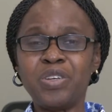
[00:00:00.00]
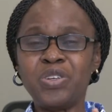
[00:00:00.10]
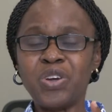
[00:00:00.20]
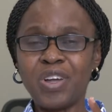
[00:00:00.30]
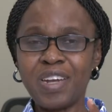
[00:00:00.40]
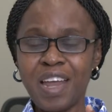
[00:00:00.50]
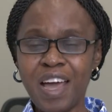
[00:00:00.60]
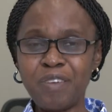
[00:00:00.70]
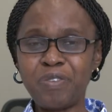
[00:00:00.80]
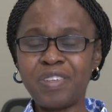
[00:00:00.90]
Your
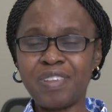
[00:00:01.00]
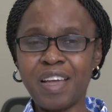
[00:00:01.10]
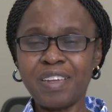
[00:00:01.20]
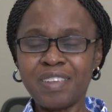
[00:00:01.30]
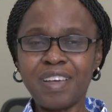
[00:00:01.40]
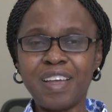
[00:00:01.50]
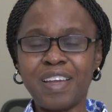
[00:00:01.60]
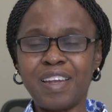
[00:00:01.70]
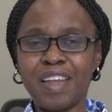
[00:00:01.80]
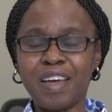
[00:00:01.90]
life is an
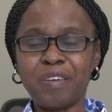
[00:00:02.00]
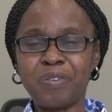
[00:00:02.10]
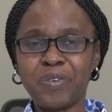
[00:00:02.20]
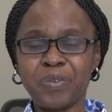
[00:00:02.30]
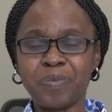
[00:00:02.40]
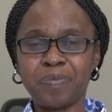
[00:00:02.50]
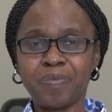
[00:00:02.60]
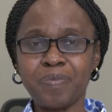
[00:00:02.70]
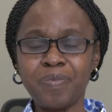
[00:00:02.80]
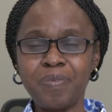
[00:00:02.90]
eternal life.
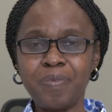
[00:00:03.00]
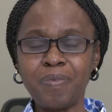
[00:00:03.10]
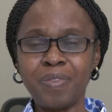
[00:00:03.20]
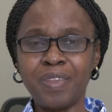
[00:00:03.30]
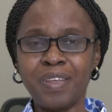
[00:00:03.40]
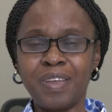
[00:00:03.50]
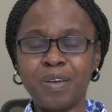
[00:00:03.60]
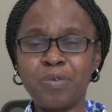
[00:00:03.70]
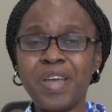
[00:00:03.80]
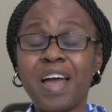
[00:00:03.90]

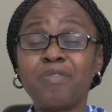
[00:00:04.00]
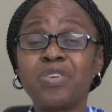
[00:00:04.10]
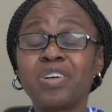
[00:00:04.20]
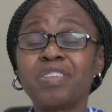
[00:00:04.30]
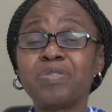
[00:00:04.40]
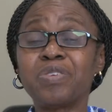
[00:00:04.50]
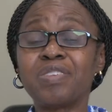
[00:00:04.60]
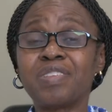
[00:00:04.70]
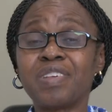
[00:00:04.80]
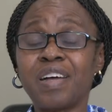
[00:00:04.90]
We have not
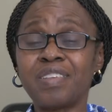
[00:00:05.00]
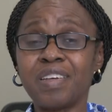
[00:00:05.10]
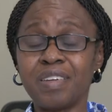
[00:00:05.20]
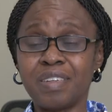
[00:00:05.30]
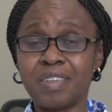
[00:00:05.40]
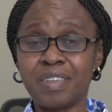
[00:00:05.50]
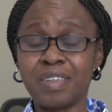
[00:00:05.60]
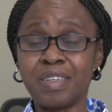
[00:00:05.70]
even started